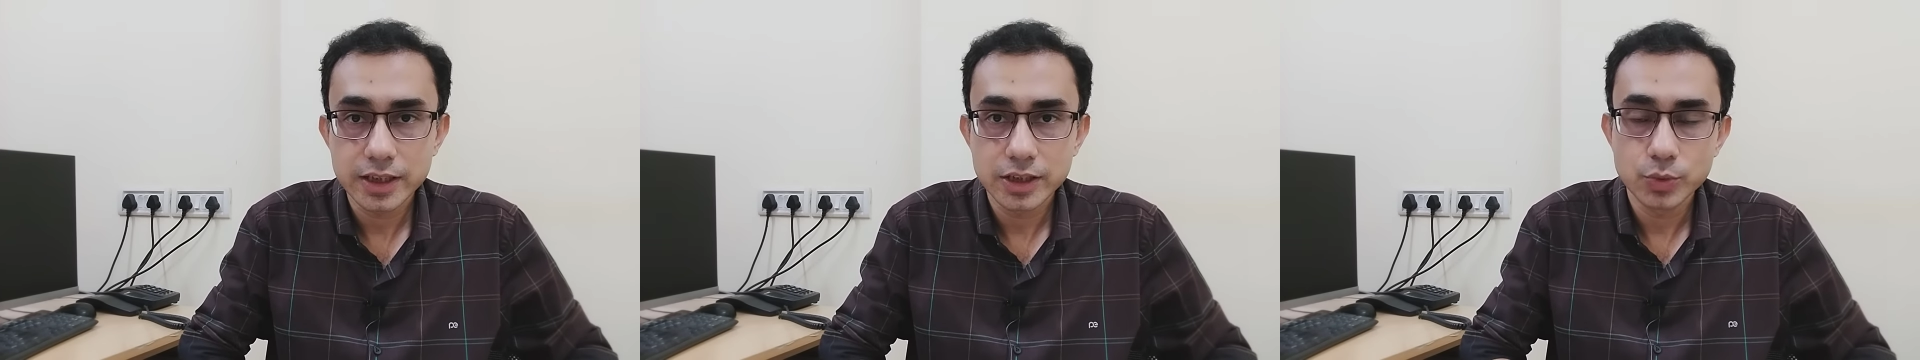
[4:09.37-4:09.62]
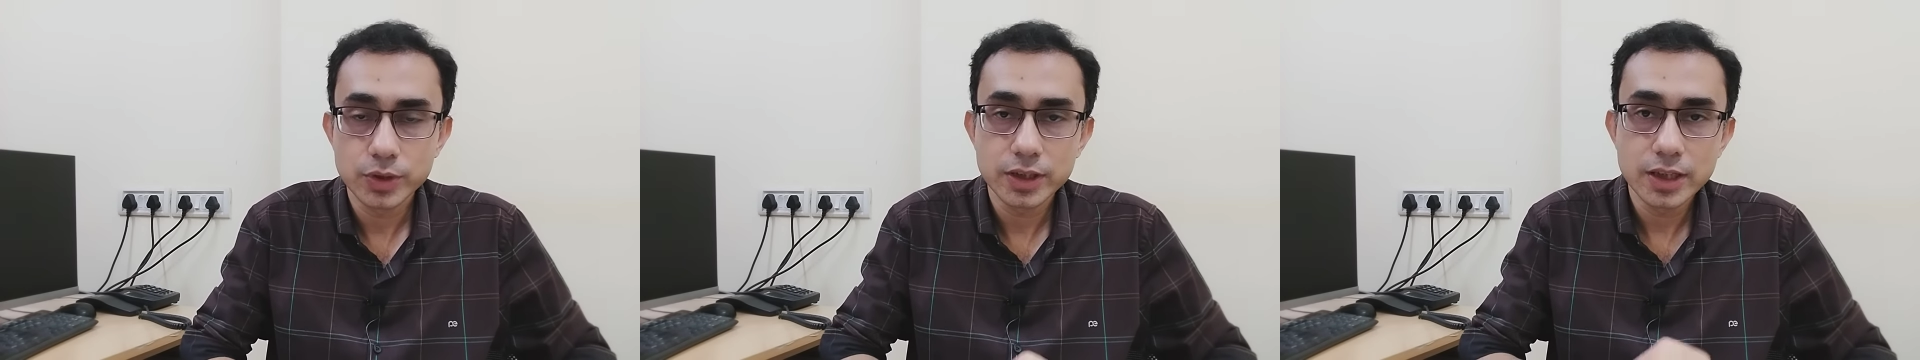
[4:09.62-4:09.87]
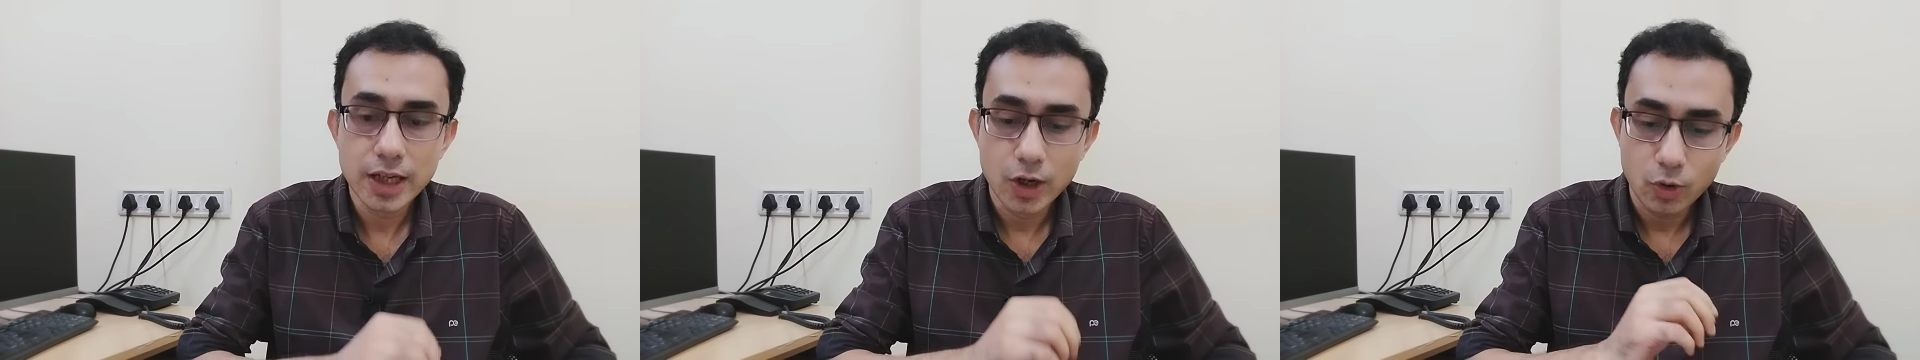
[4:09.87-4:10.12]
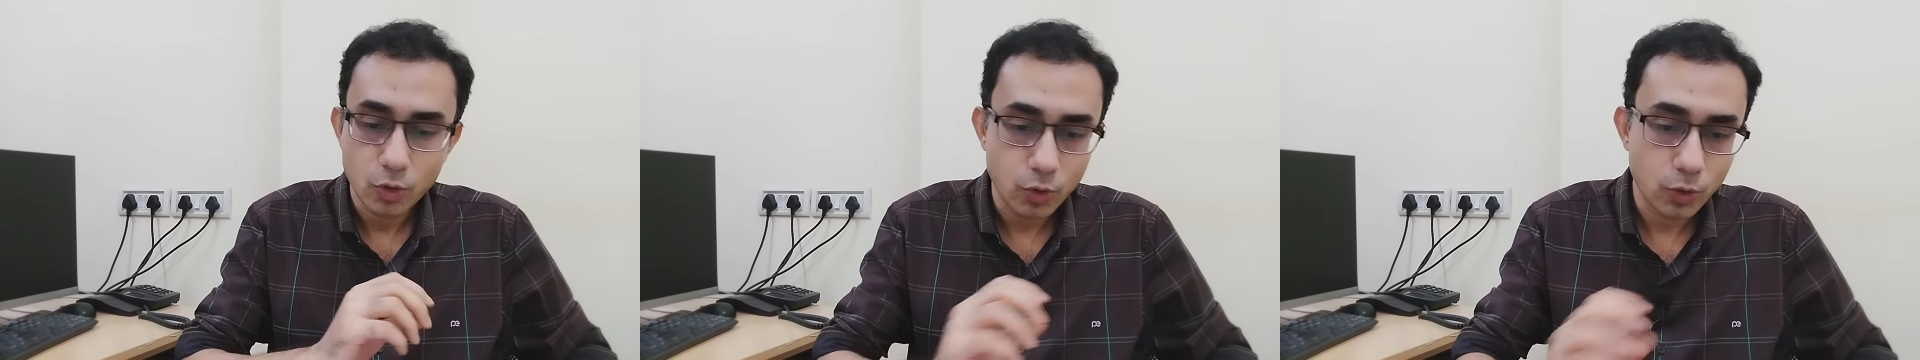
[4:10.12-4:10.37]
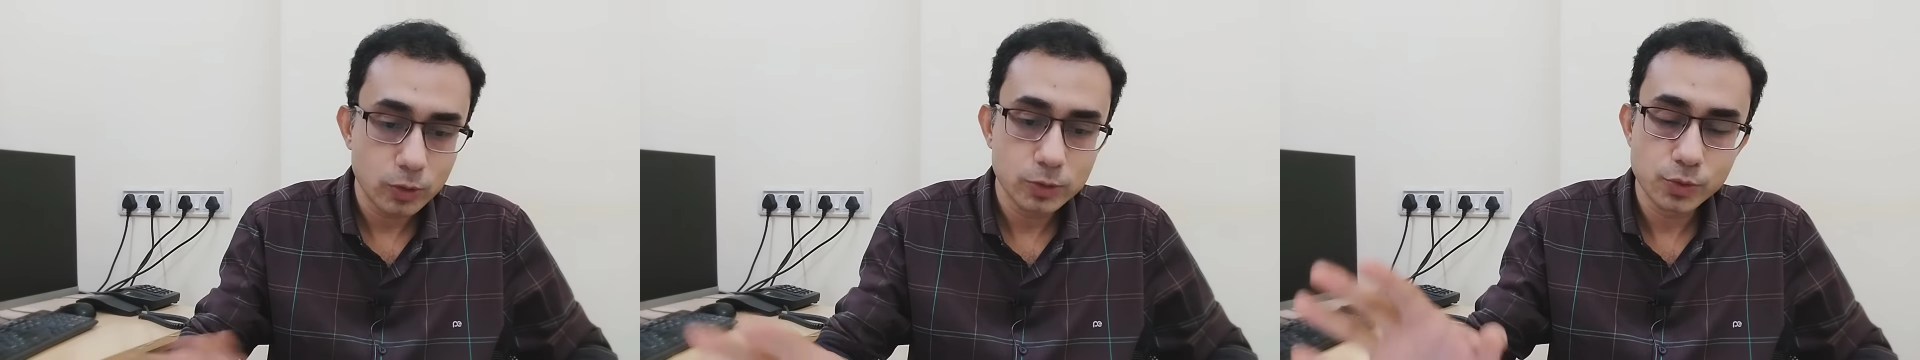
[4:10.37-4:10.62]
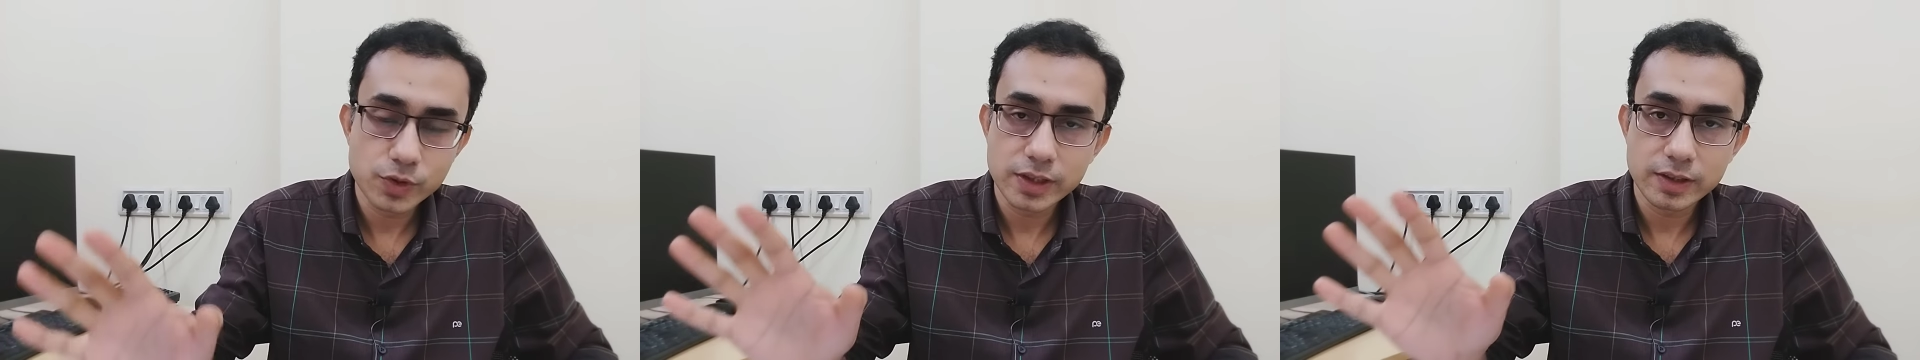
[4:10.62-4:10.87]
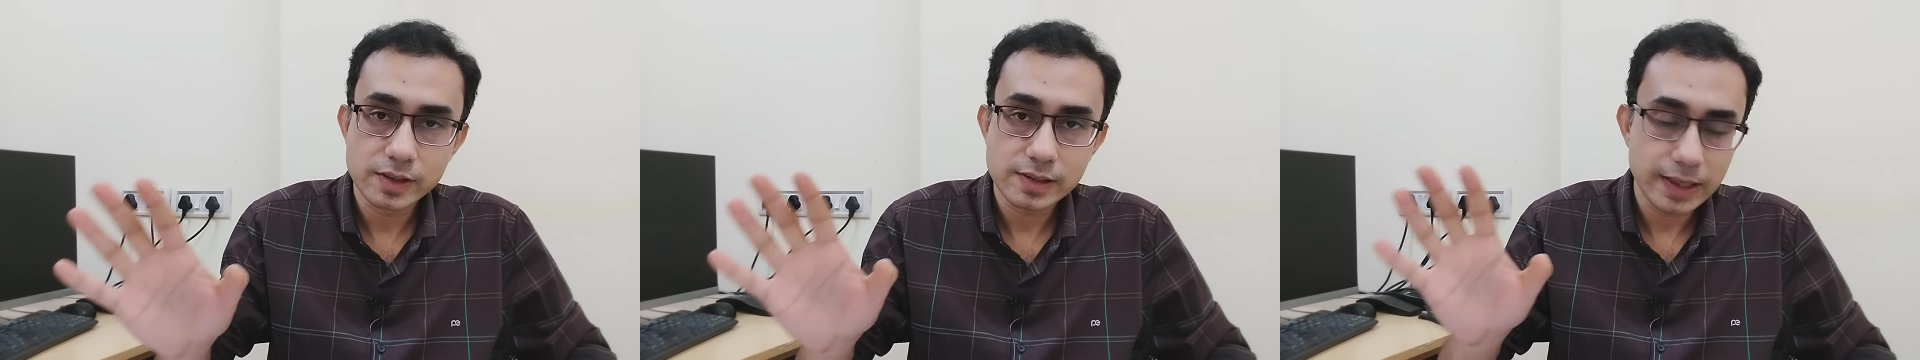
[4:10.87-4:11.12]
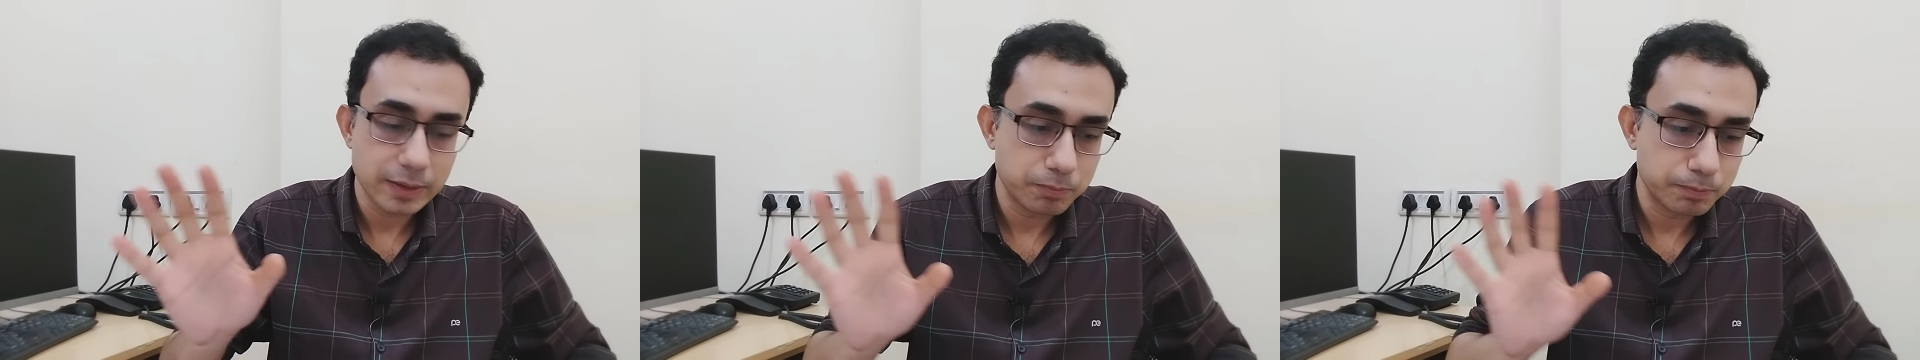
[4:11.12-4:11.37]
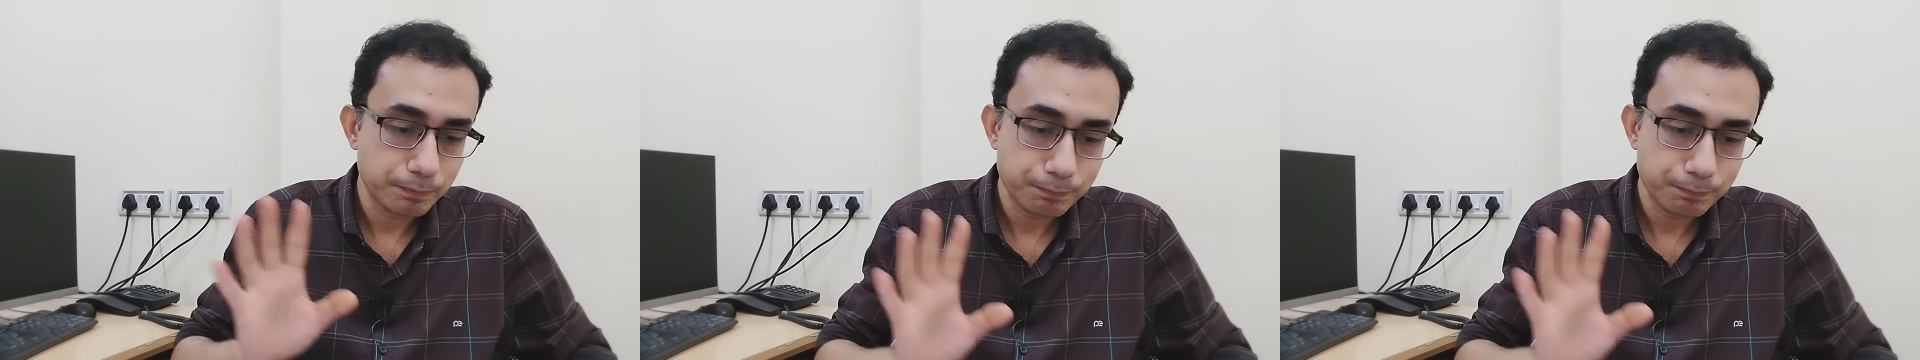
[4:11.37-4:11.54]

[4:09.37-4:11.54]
during all those years, like